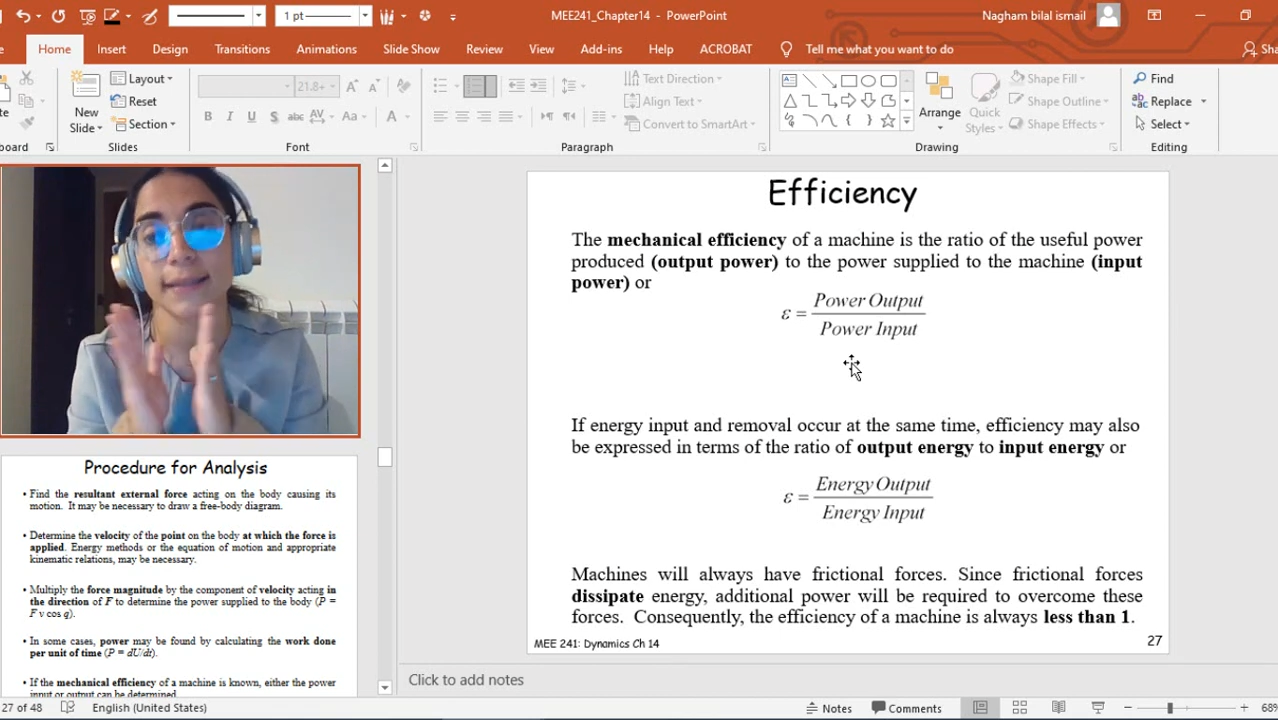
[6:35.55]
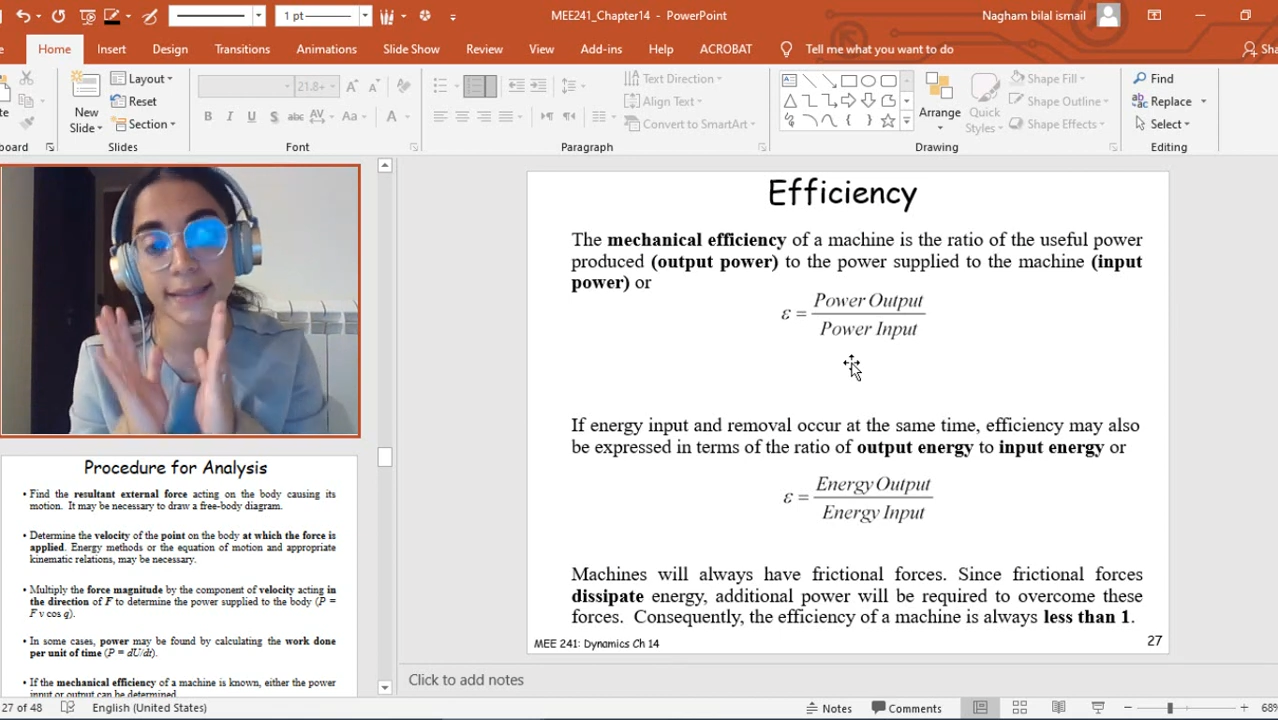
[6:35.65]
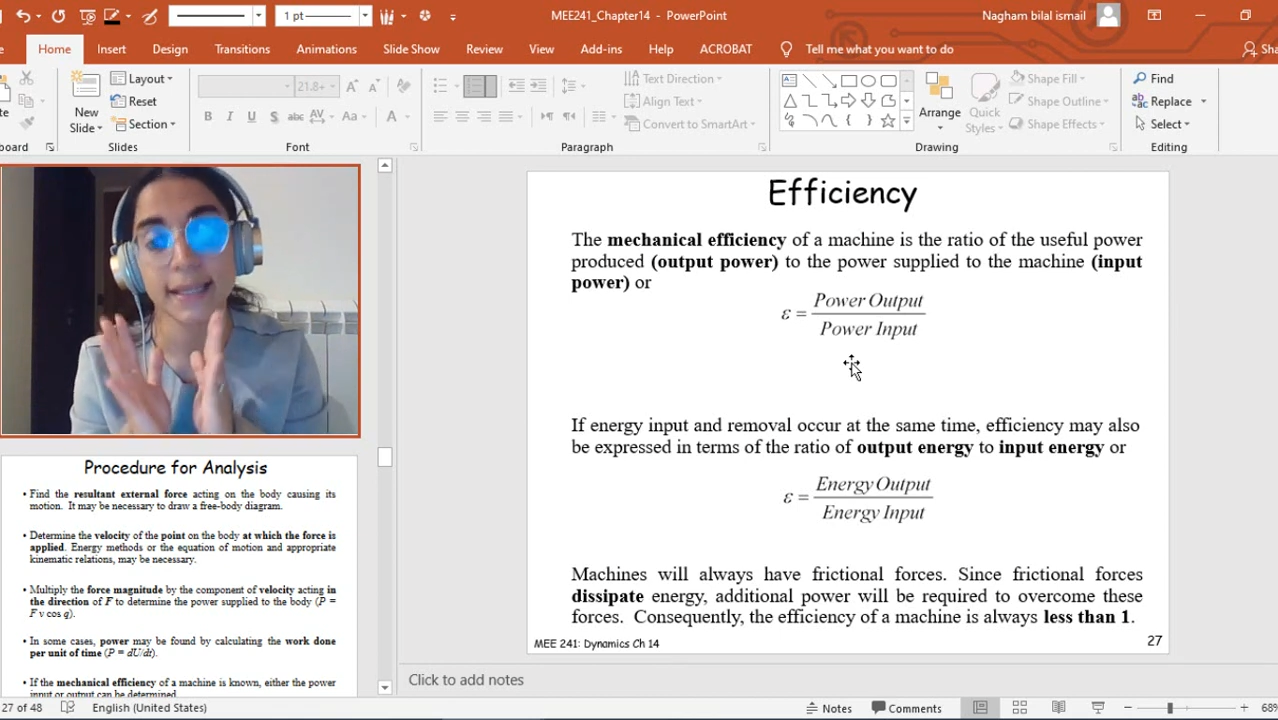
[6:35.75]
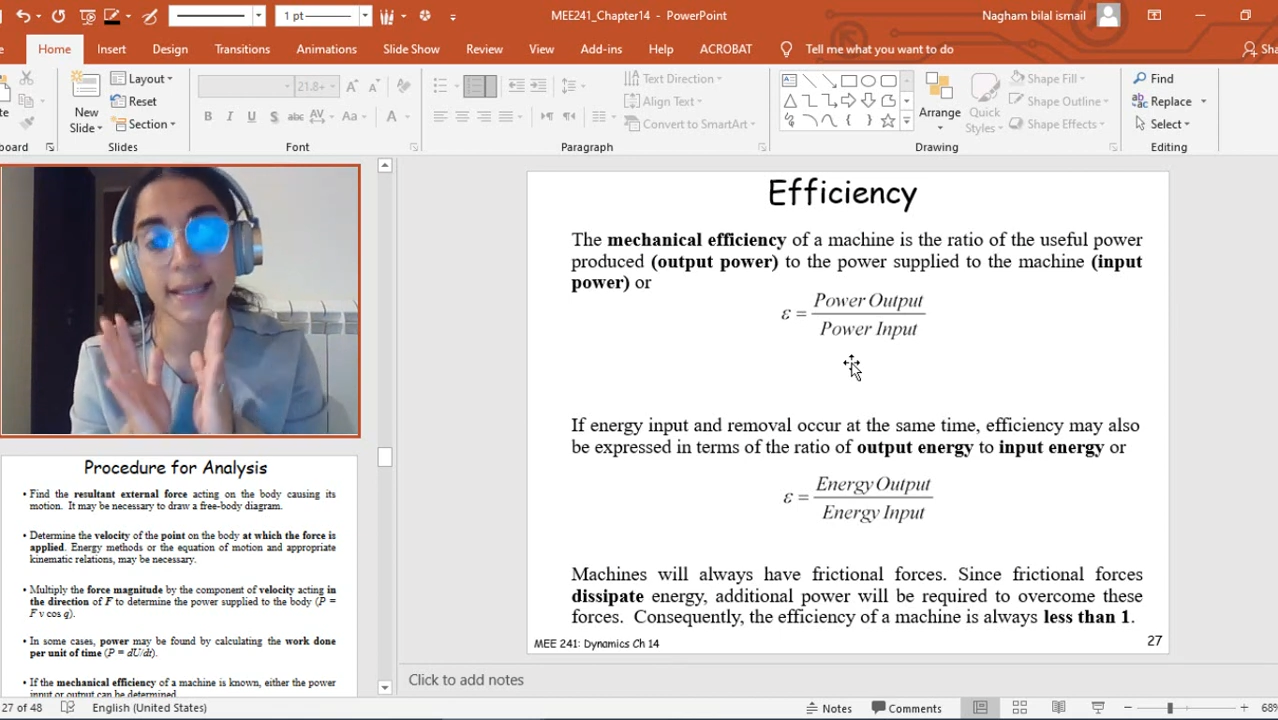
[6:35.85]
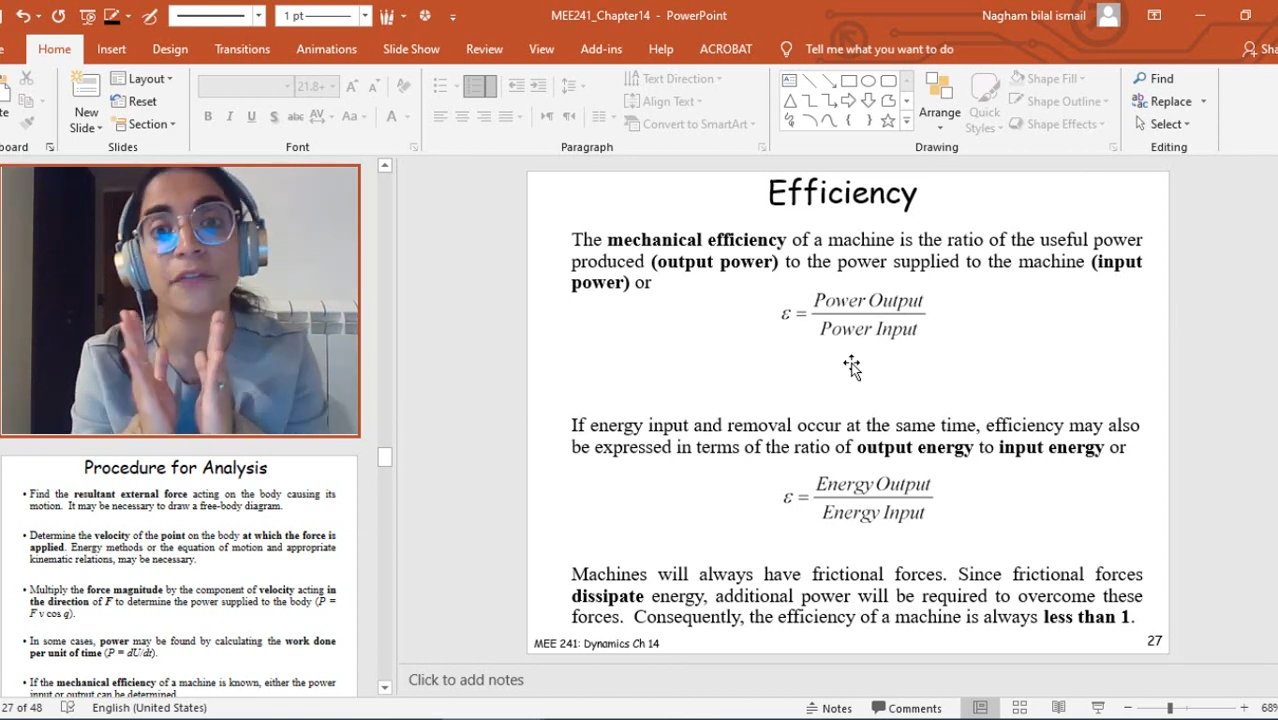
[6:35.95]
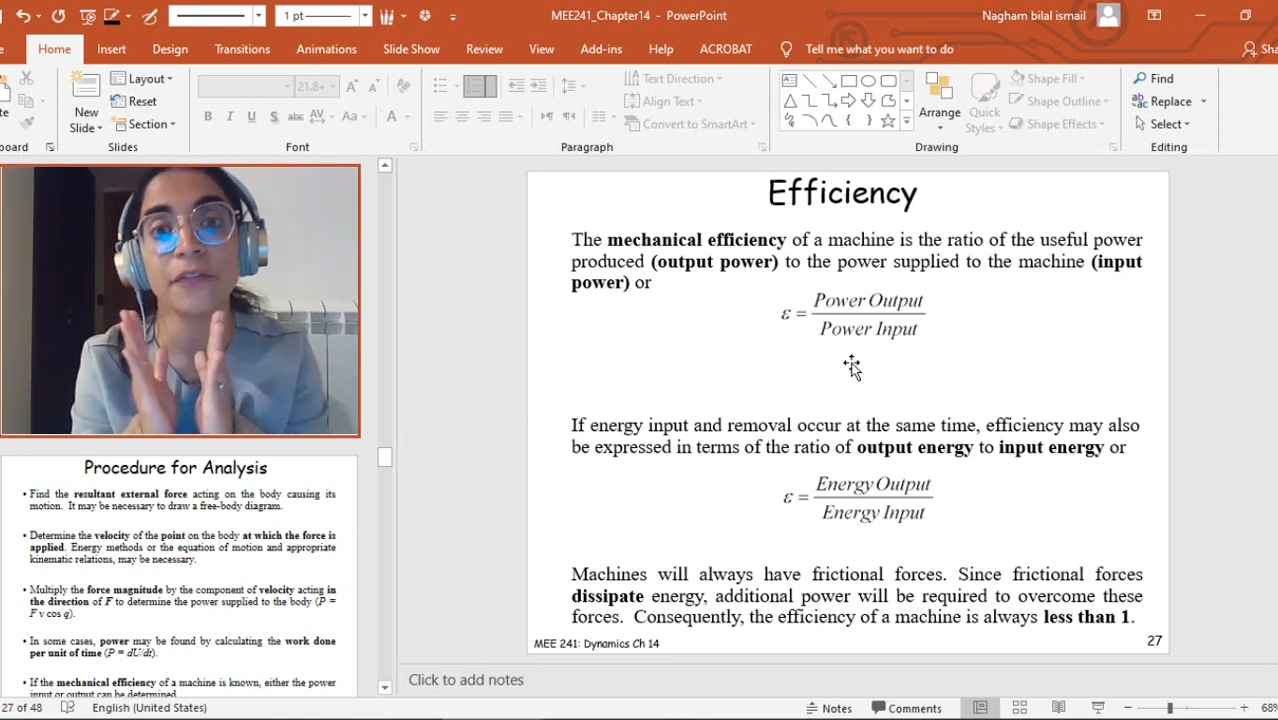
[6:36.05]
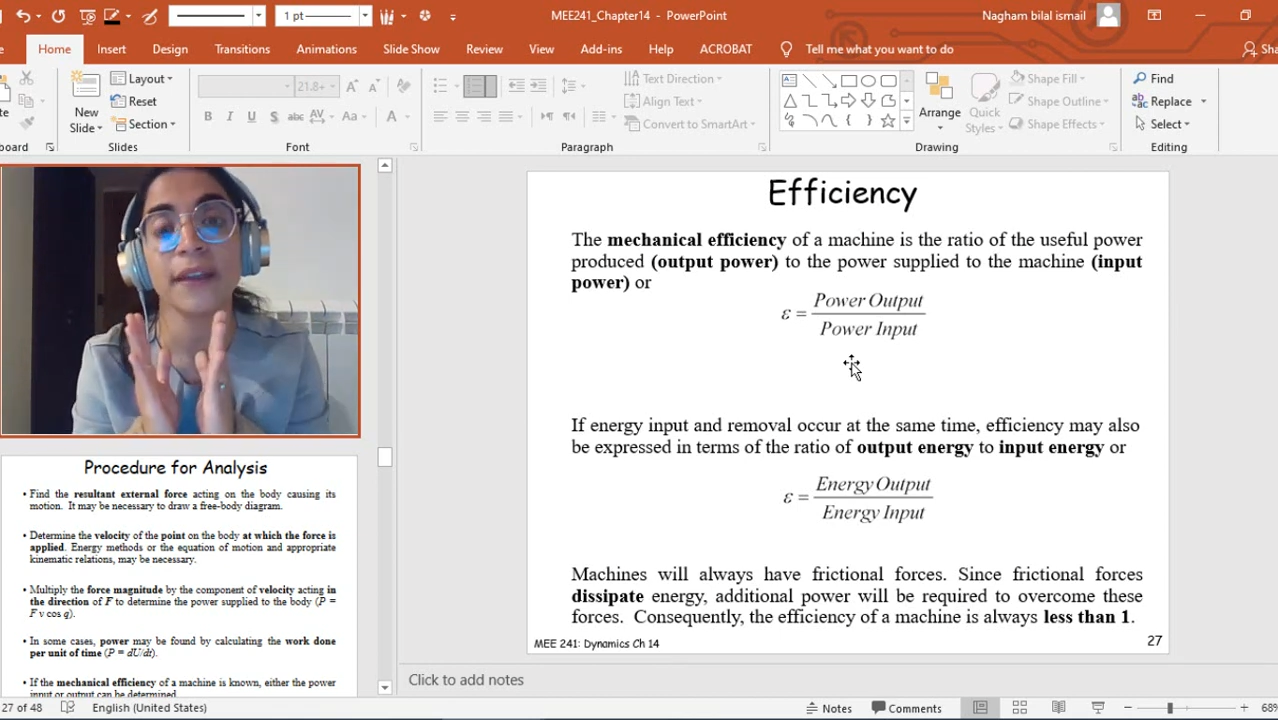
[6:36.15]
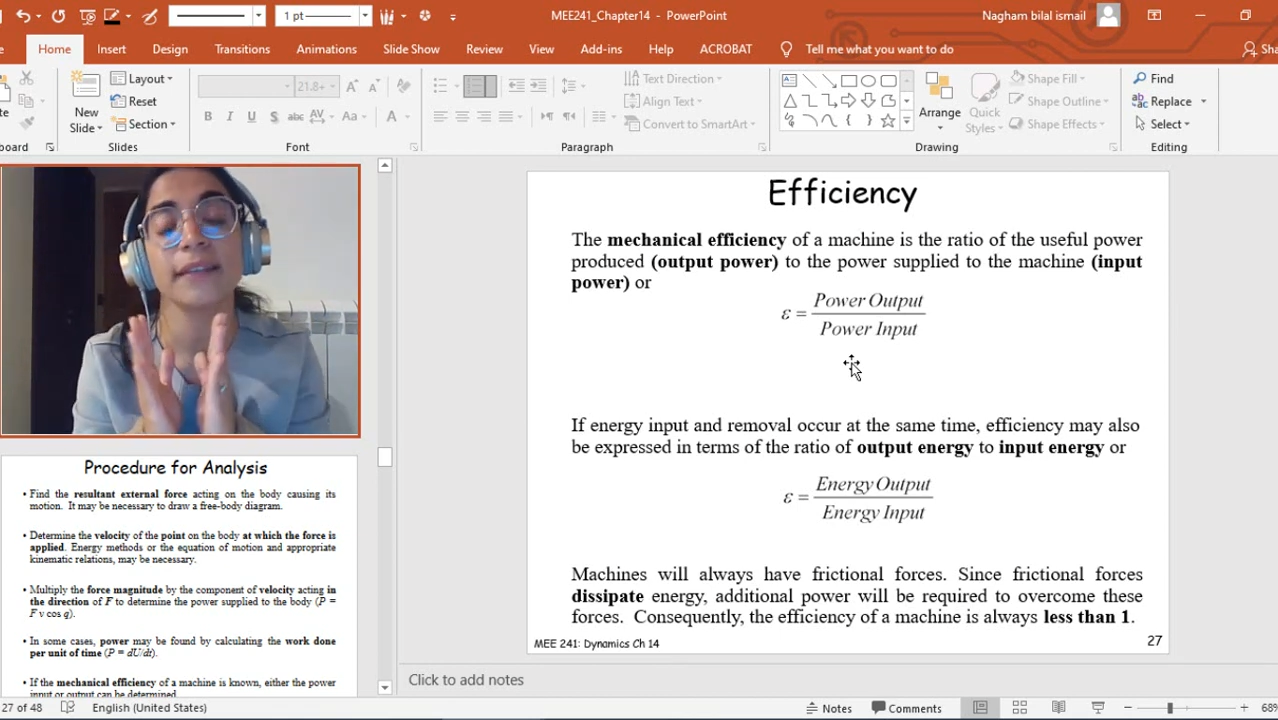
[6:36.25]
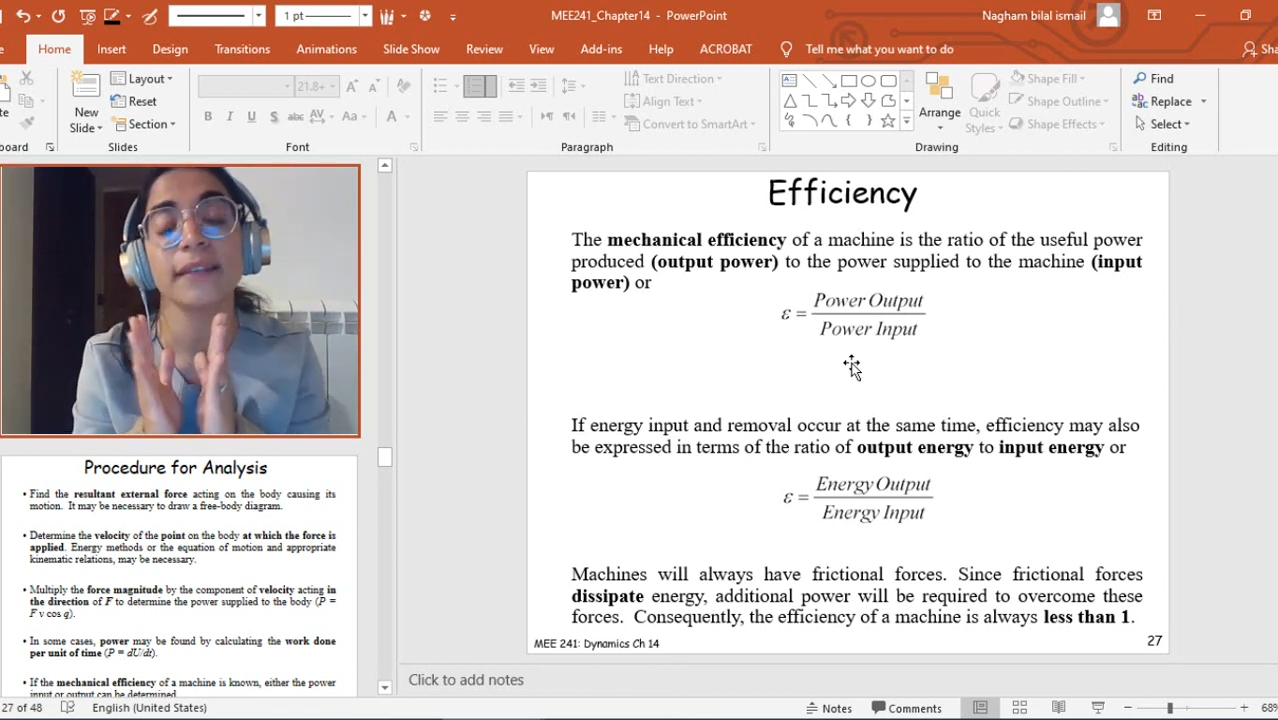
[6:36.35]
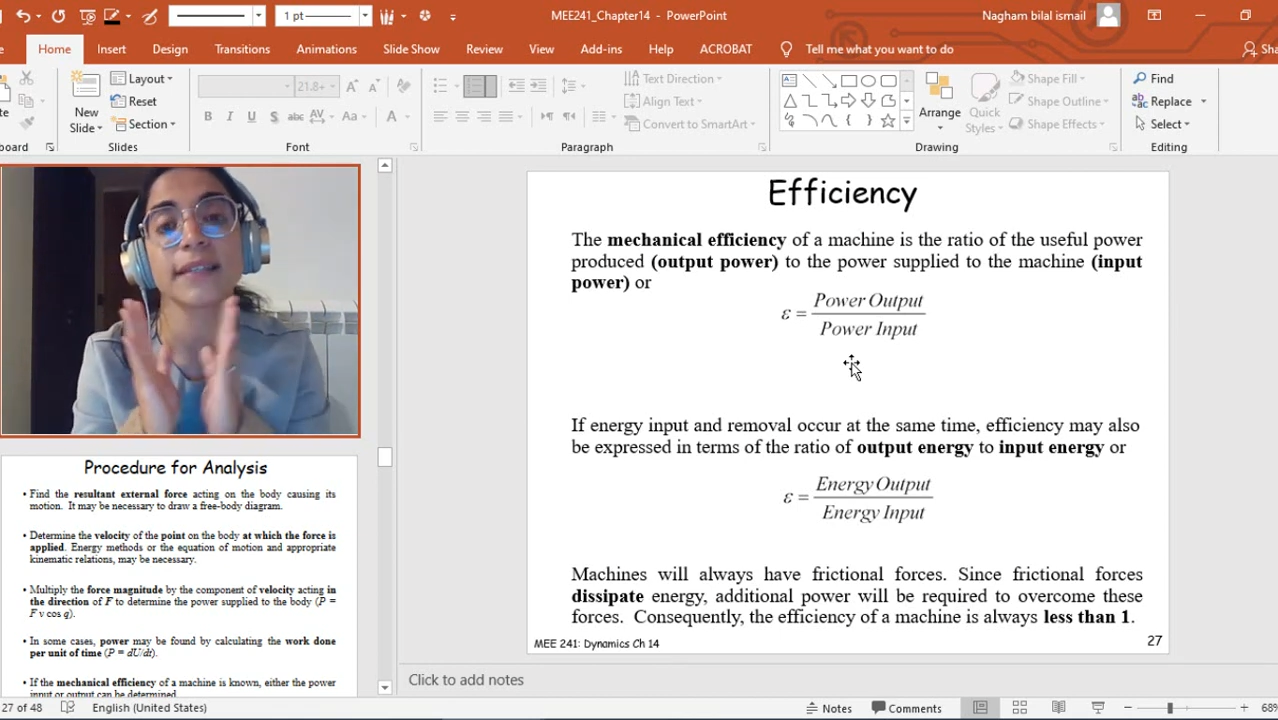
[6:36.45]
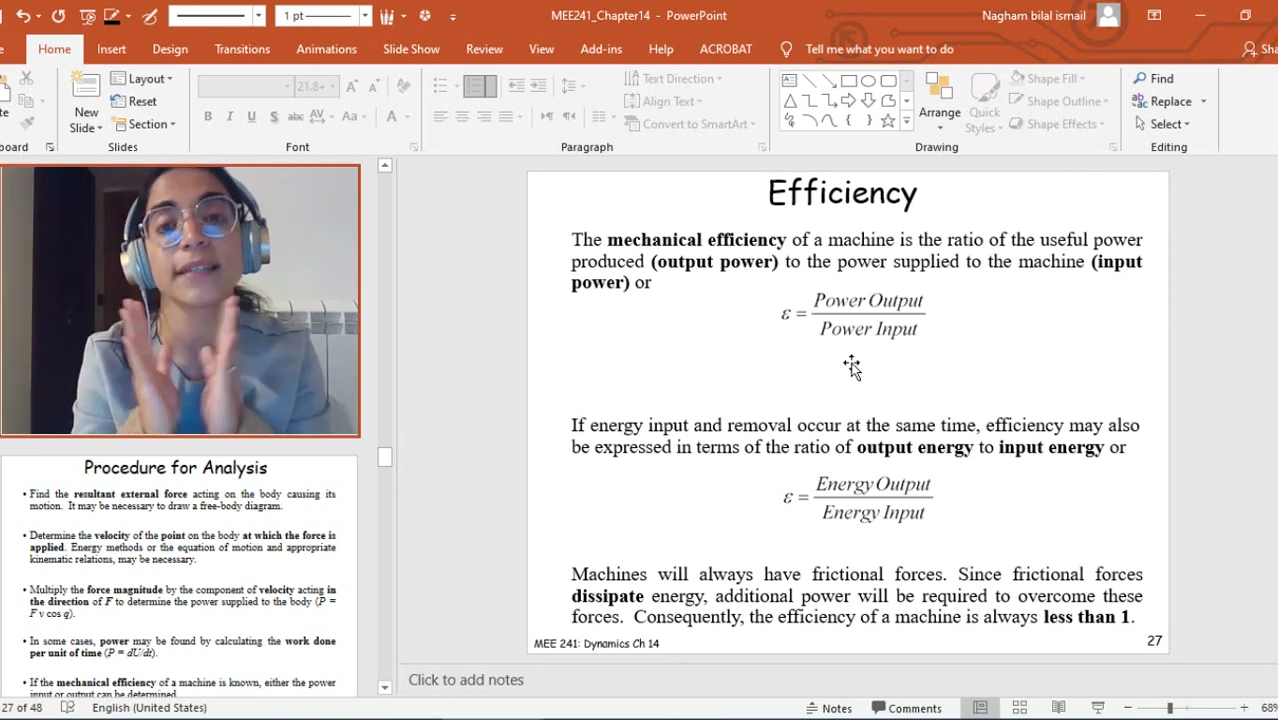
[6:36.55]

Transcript: some of it